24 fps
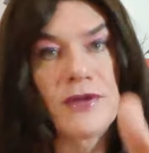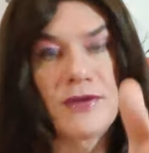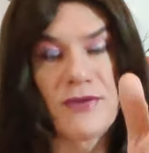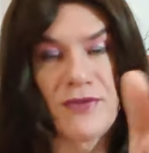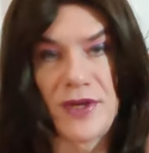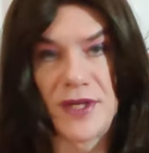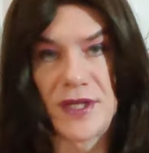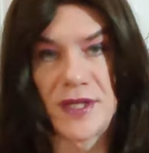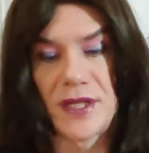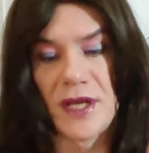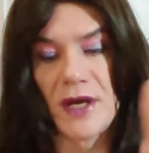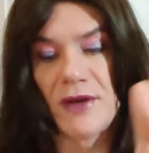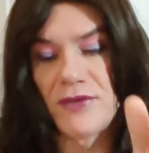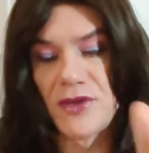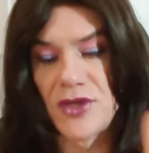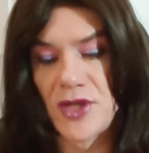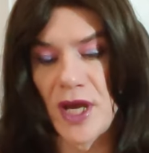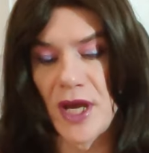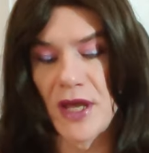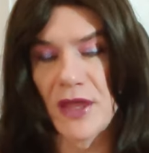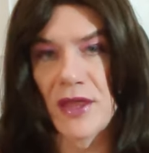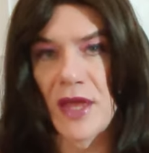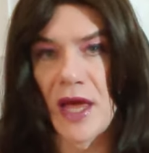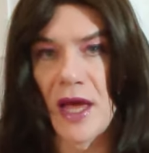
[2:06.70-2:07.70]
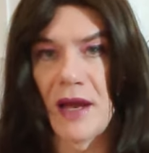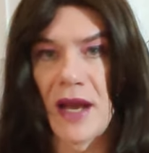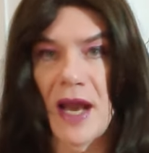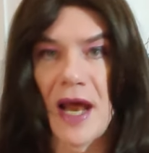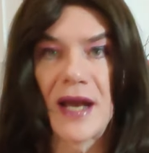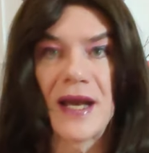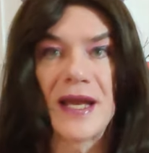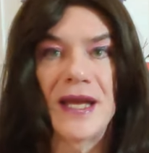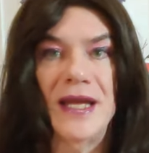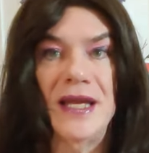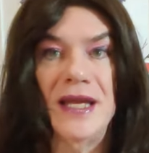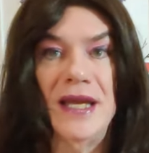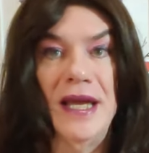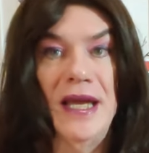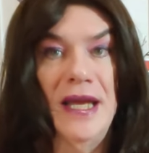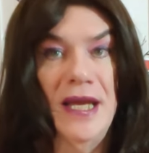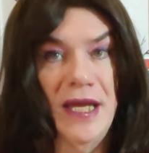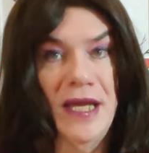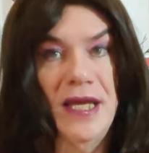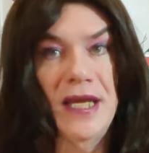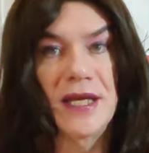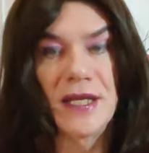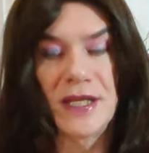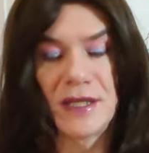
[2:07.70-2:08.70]
reviews of his stuff. Check that out.
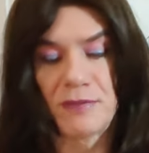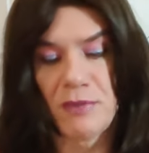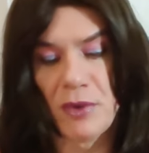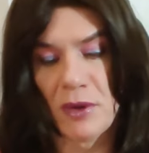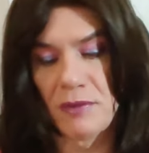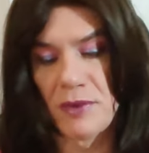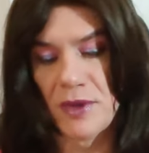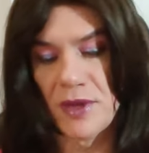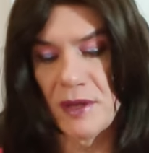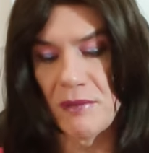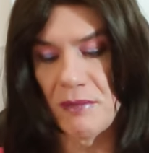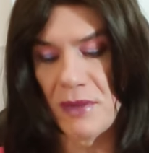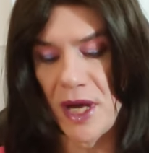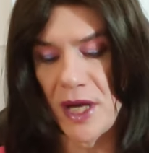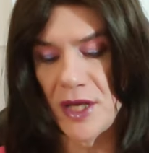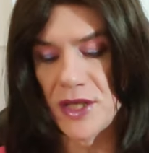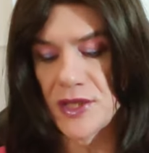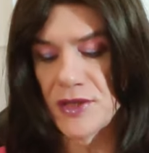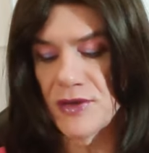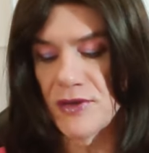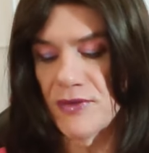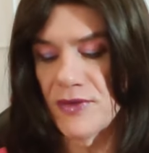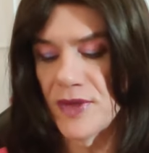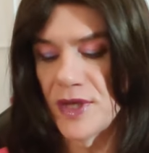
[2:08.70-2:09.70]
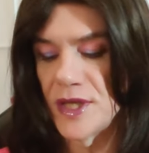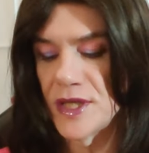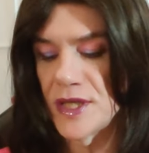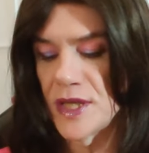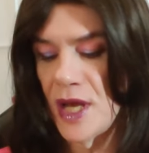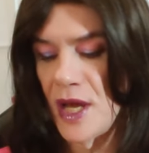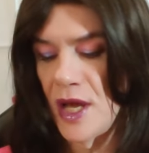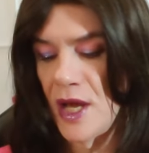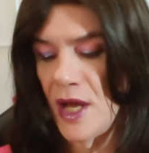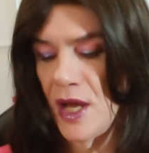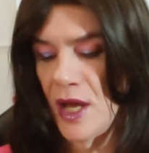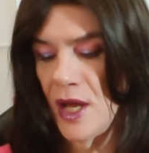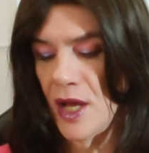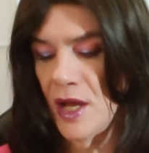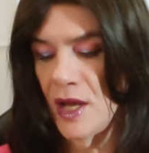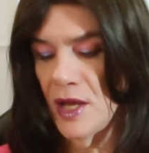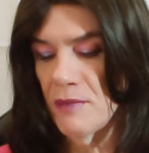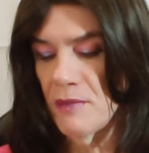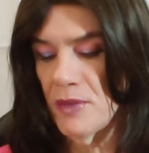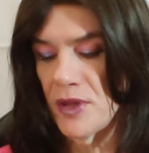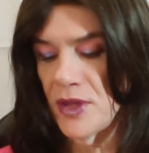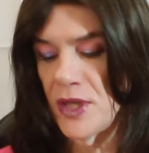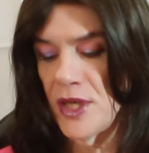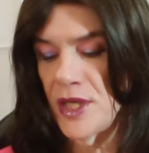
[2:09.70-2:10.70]
He is probably the master of this.
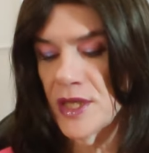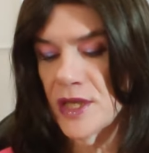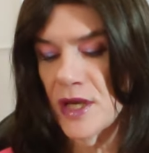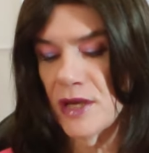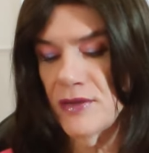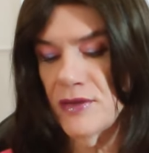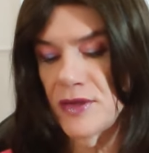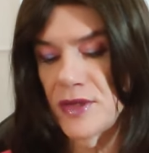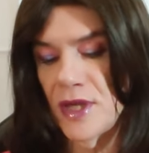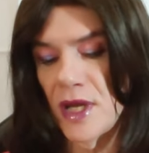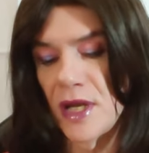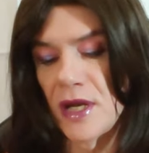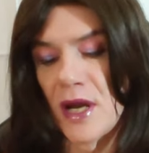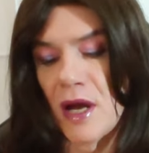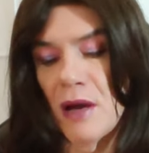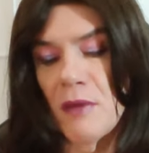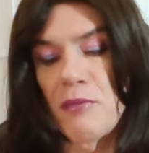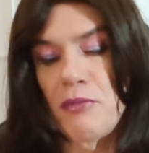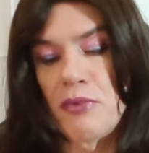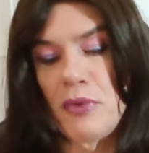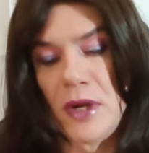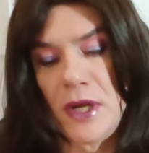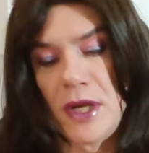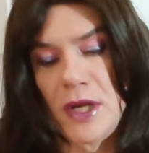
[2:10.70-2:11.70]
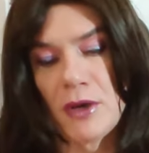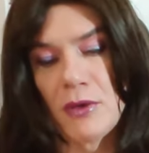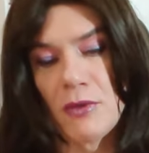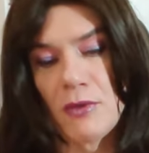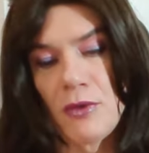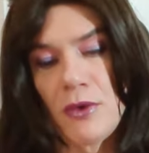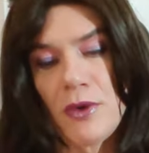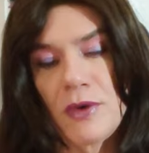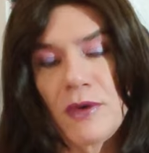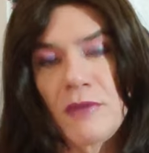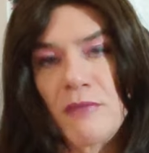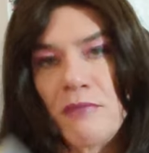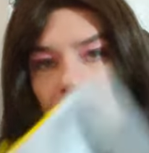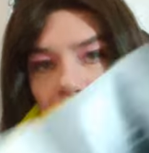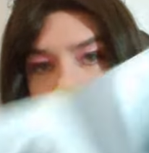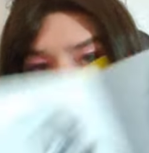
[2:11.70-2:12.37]
But these guys have done a brilliant,